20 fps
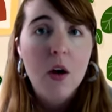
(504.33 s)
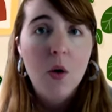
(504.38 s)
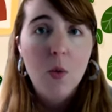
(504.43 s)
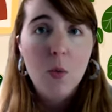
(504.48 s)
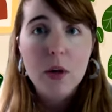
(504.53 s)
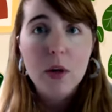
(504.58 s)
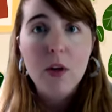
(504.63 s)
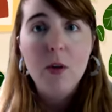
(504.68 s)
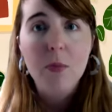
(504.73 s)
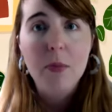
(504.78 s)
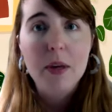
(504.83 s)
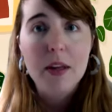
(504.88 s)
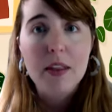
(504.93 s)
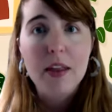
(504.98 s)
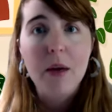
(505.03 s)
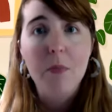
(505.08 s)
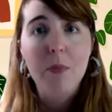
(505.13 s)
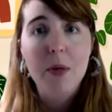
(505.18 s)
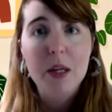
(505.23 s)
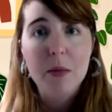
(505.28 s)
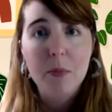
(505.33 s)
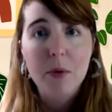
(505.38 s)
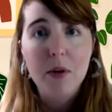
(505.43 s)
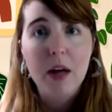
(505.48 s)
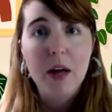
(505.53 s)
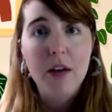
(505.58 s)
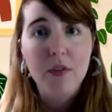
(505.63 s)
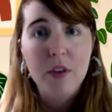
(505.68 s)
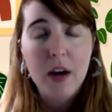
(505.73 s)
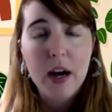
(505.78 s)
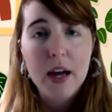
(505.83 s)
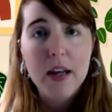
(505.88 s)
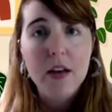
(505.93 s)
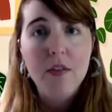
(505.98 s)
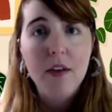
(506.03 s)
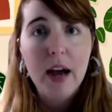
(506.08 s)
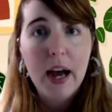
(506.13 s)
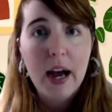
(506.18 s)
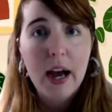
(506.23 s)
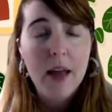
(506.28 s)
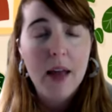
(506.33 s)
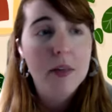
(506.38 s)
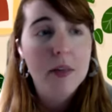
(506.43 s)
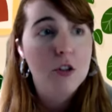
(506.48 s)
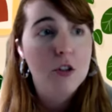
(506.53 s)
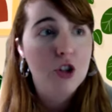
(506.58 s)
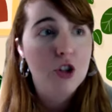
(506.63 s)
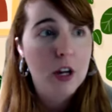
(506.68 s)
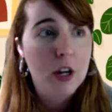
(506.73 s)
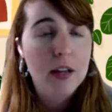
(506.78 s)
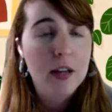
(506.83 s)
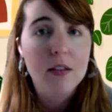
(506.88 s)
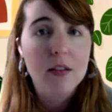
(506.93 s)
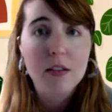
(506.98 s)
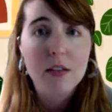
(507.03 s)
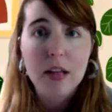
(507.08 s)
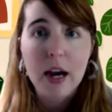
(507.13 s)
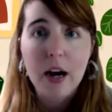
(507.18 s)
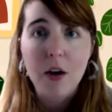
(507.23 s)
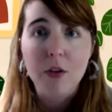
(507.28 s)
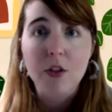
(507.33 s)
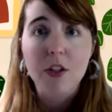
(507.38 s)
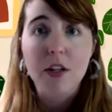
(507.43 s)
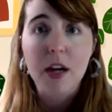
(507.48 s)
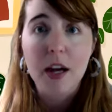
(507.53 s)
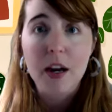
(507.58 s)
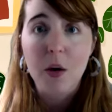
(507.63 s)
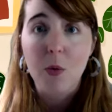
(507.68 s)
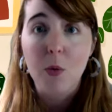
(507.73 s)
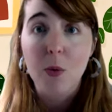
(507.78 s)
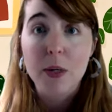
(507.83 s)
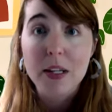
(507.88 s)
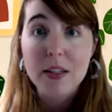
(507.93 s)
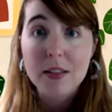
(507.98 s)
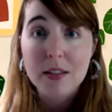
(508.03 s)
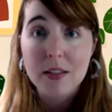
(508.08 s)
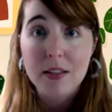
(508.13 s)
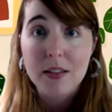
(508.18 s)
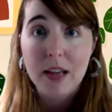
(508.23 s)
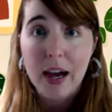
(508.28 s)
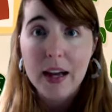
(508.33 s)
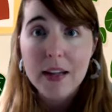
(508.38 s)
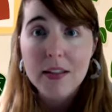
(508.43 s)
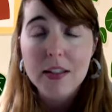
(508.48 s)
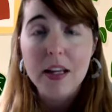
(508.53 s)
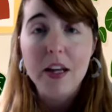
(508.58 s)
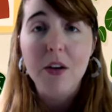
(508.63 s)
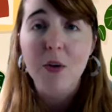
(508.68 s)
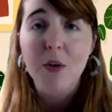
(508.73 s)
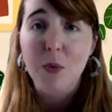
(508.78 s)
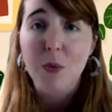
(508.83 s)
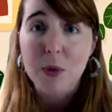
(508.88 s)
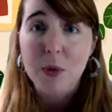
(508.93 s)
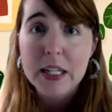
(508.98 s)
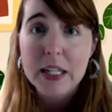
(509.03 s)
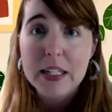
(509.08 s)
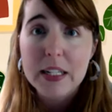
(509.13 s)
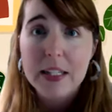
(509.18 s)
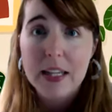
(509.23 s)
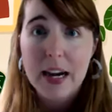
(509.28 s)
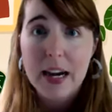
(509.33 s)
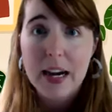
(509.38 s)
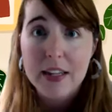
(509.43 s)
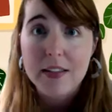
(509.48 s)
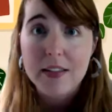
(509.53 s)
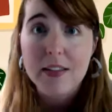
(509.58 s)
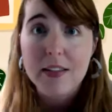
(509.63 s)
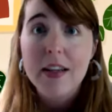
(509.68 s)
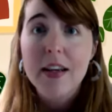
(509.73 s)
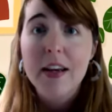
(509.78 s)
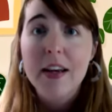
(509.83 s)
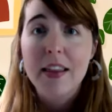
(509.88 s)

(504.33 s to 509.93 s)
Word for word: will be that people have kind of had the chance now to kind of reset and realize